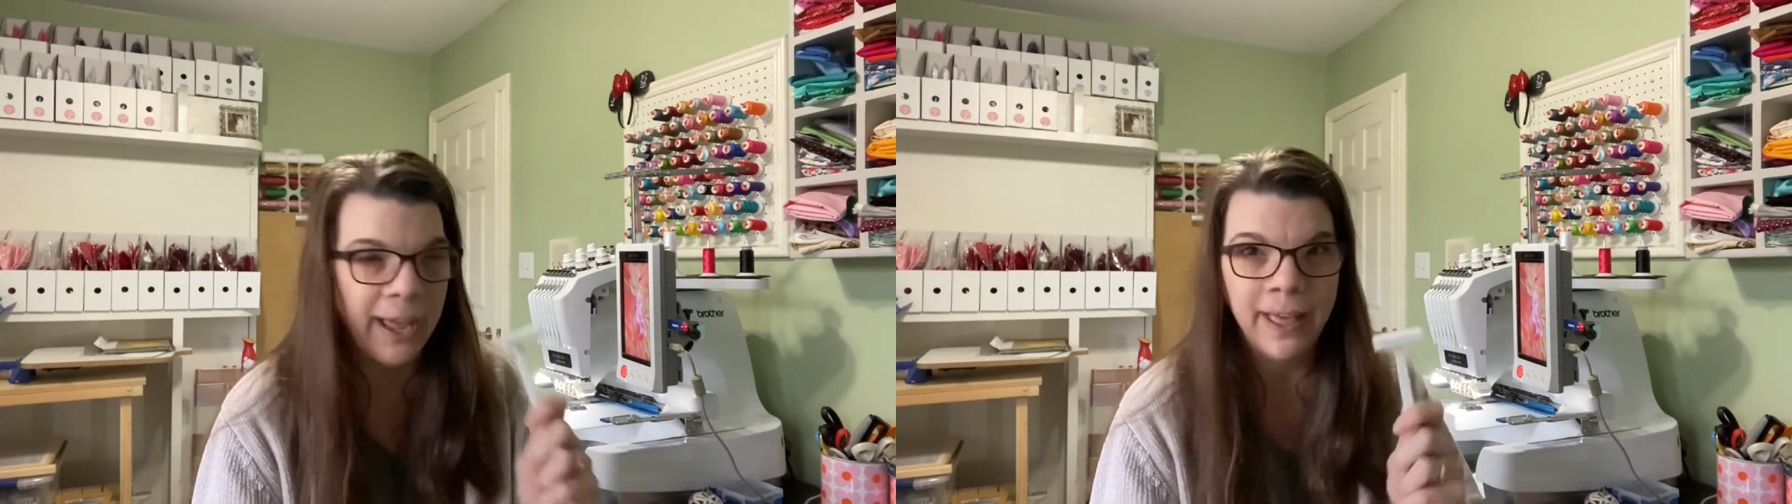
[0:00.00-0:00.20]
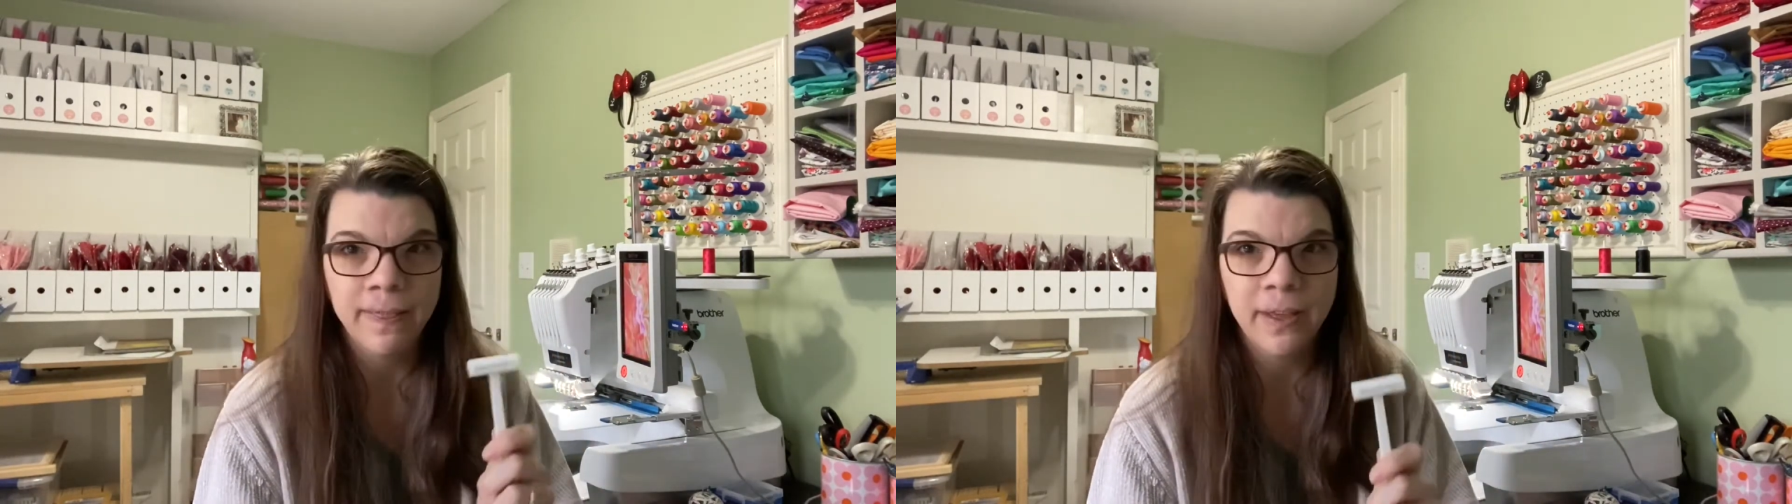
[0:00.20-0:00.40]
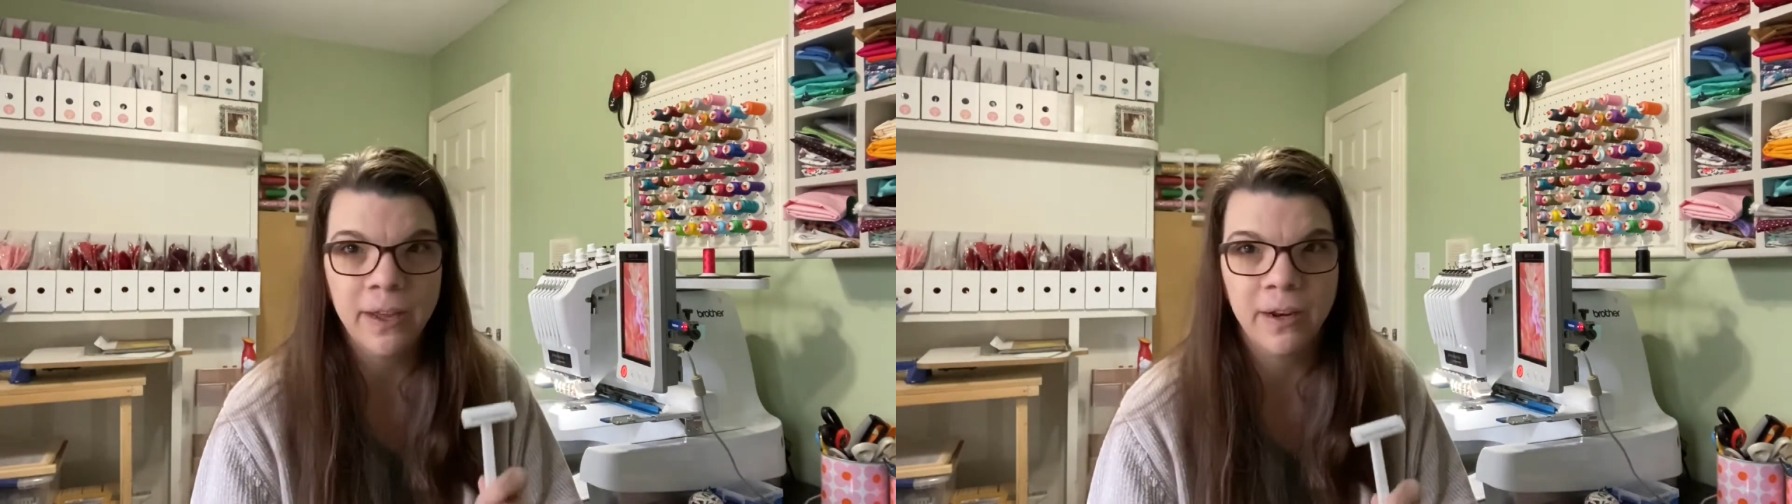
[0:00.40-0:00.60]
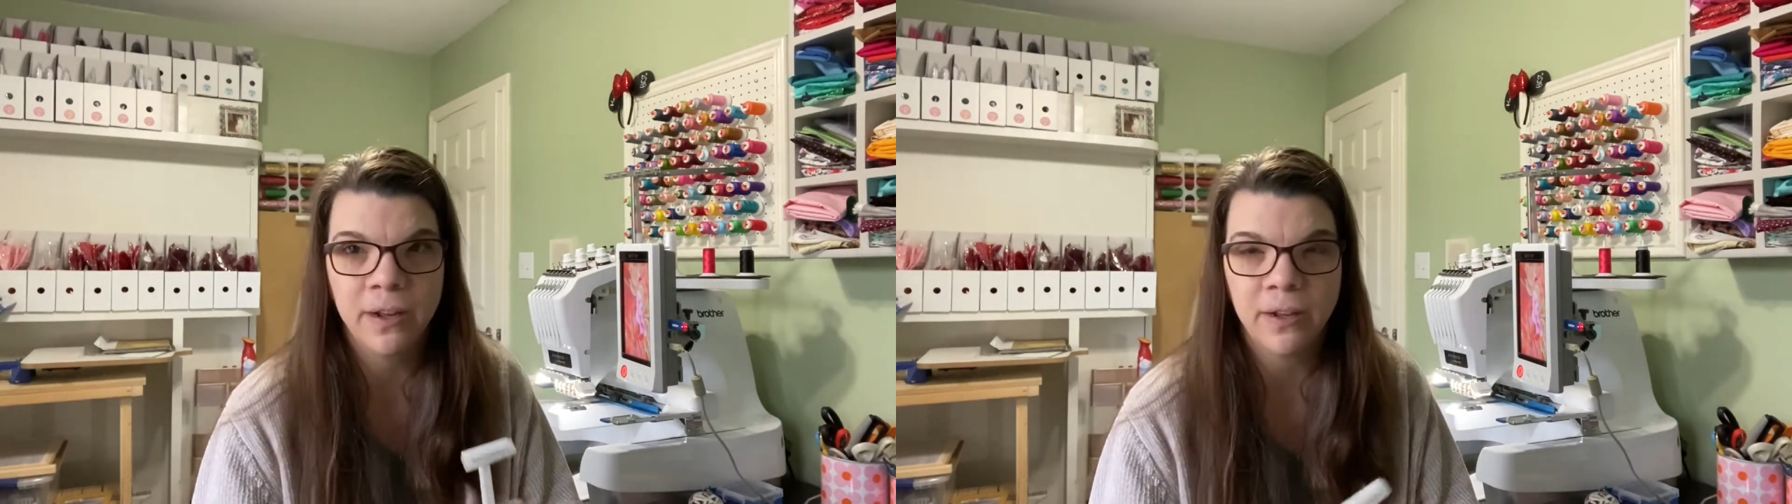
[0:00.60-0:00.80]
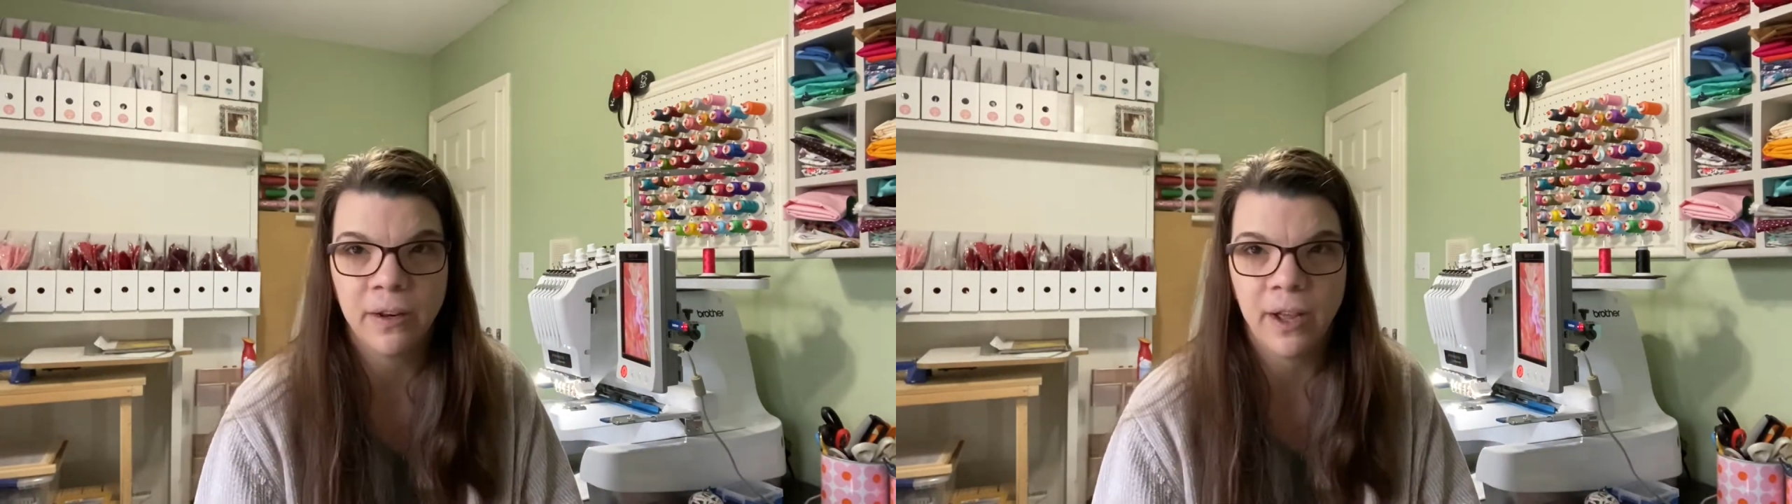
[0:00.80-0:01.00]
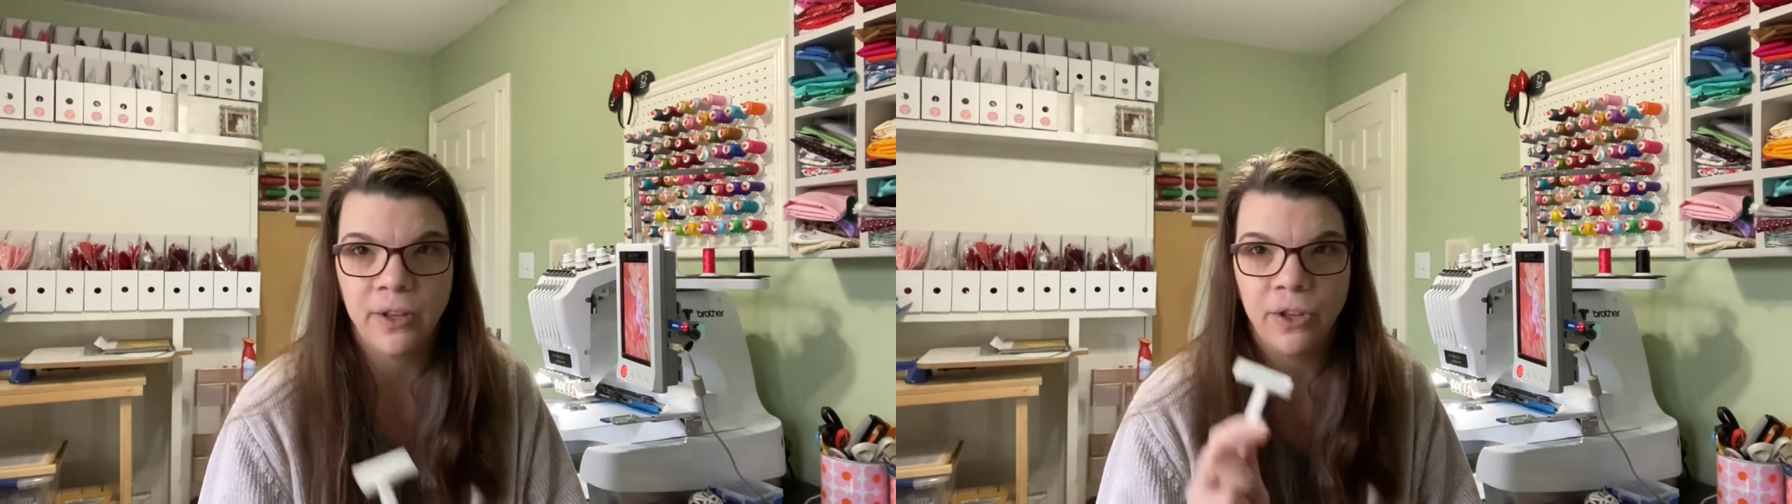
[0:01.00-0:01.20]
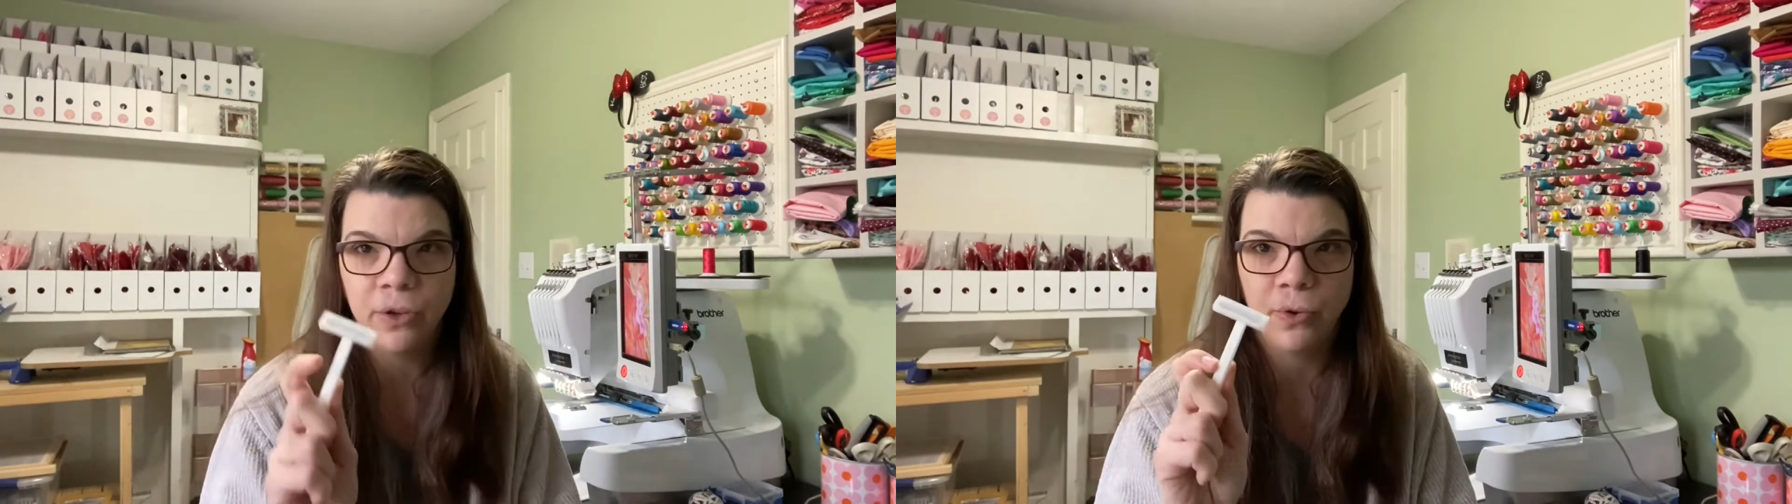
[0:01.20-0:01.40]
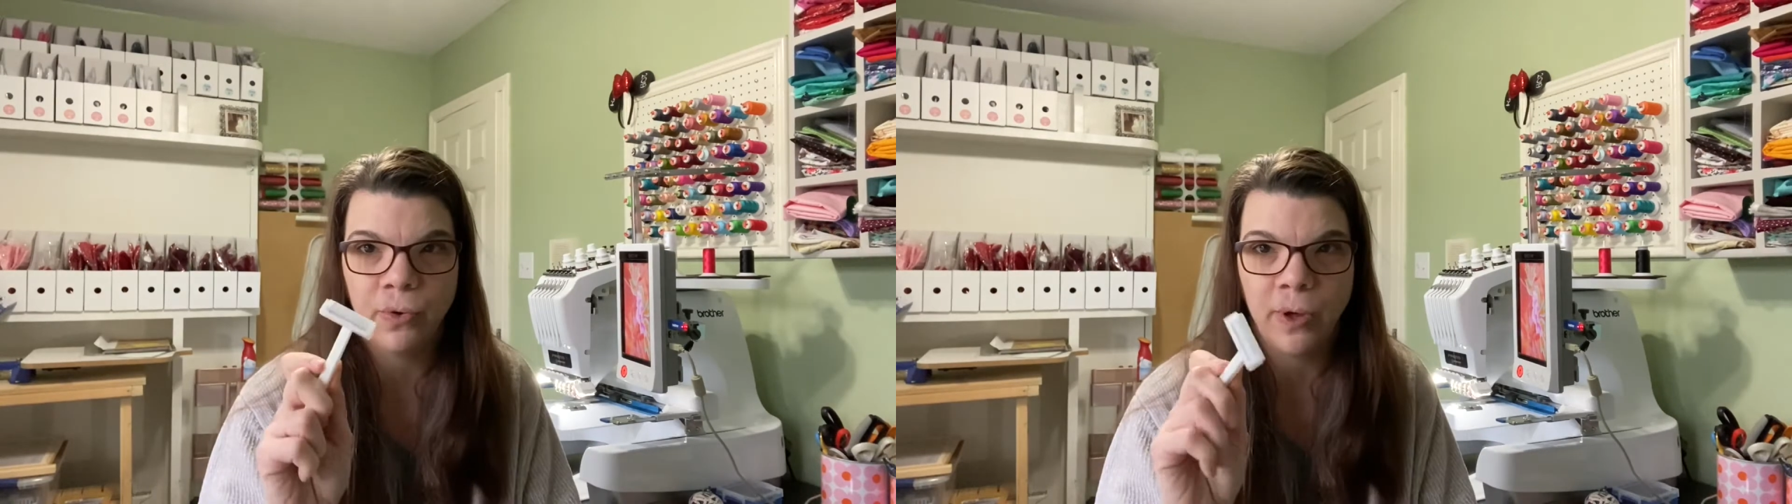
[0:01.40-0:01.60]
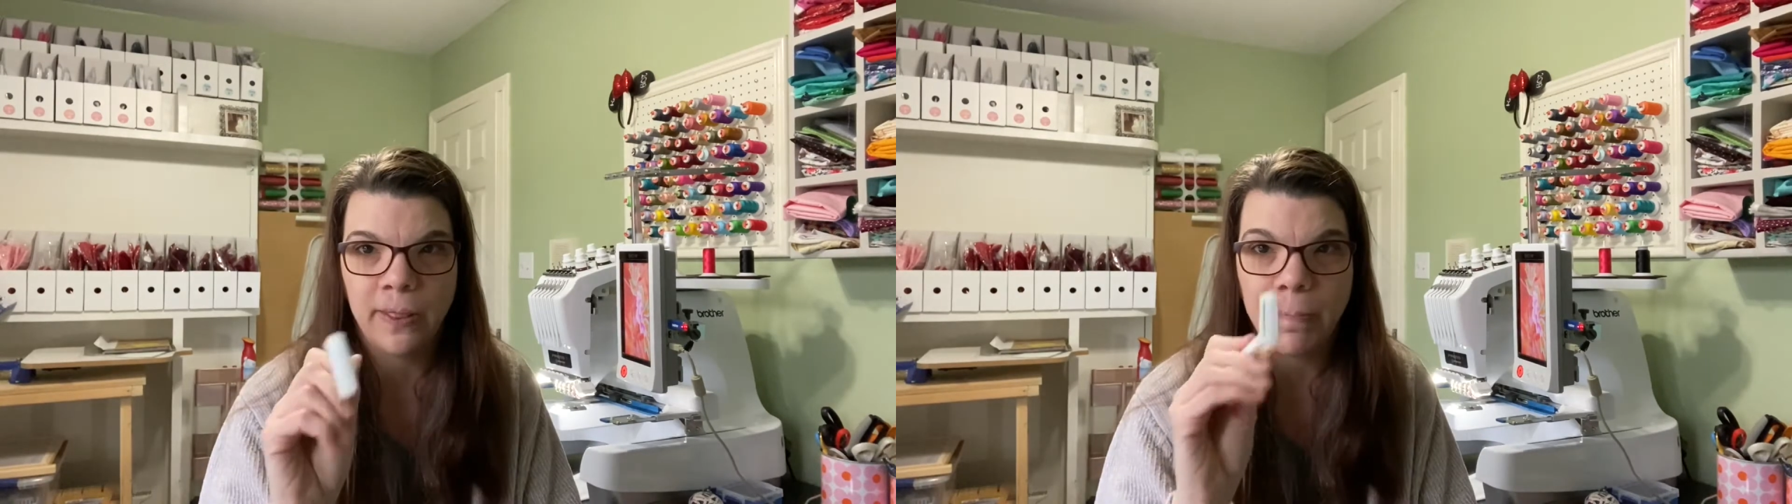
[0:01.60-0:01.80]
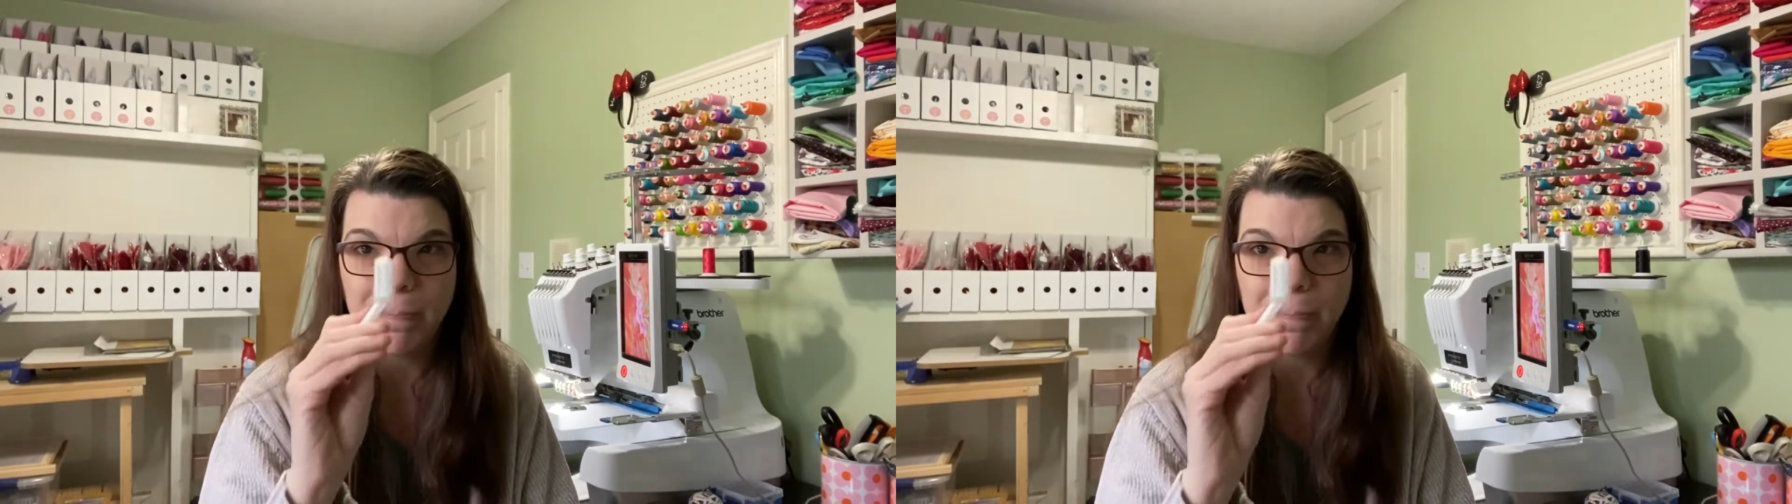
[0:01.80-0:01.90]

And then on the